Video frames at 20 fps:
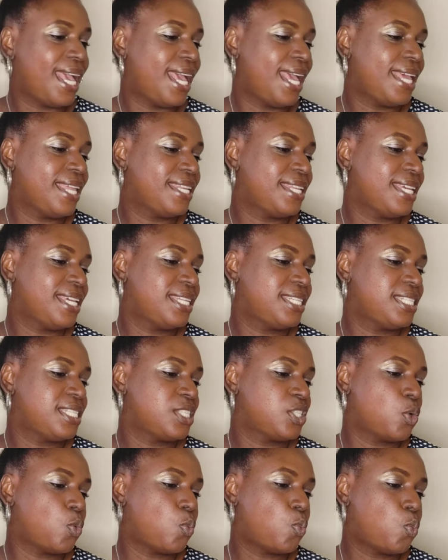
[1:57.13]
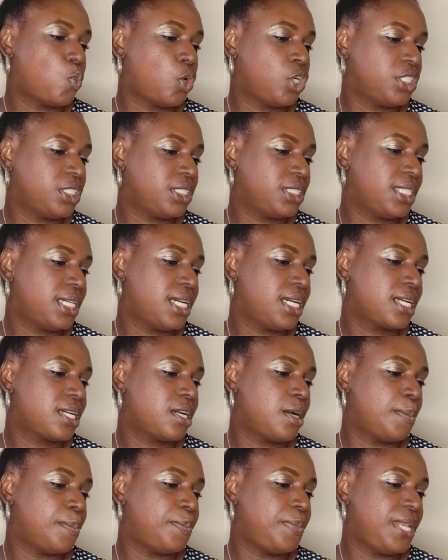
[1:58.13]
and it is a Wonder
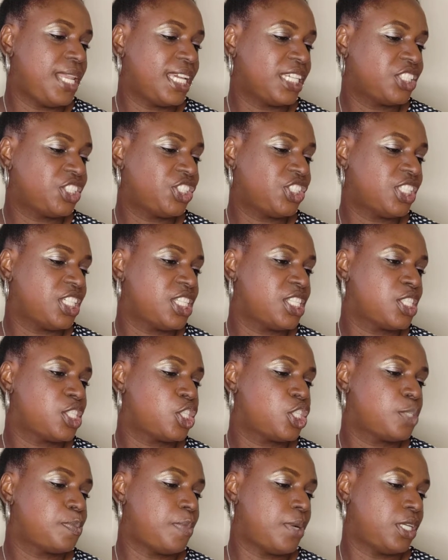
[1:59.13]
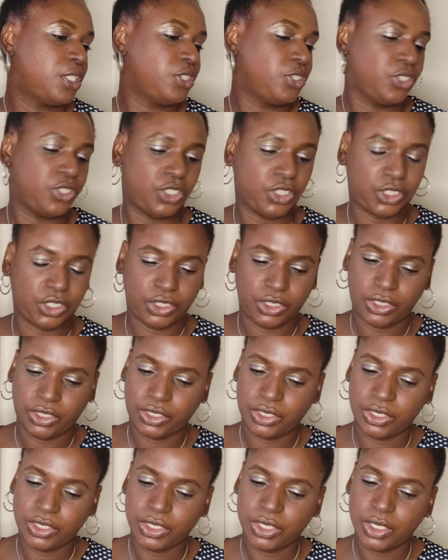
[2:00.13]
Complexion Sponge,
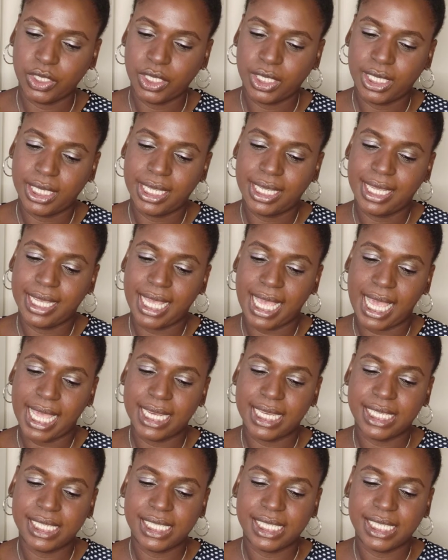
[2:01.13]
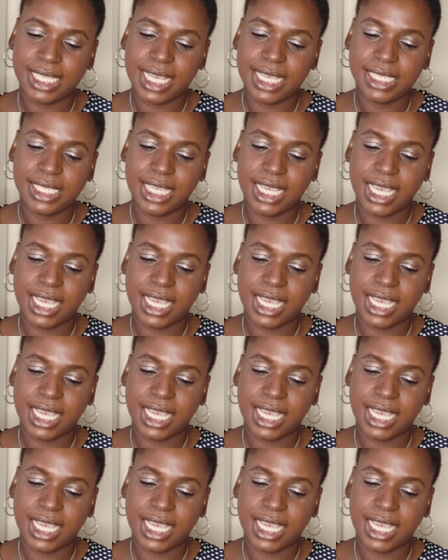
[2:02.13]
and it says